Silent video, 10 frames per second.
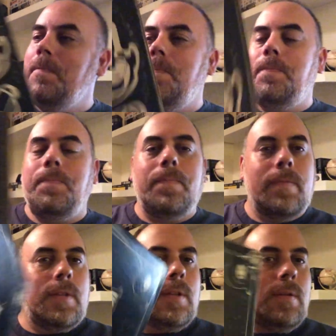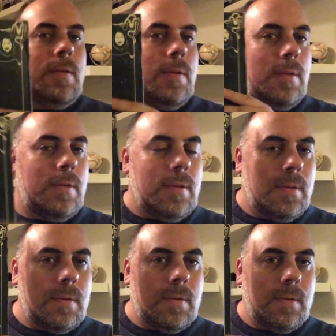
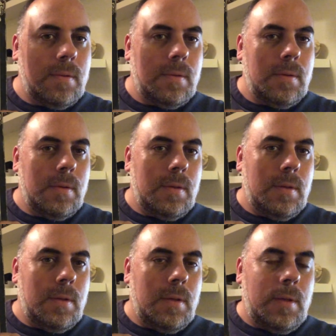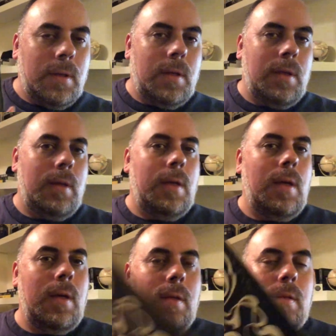
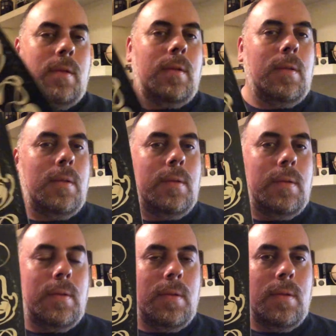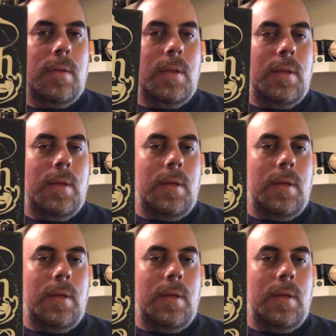[no speech]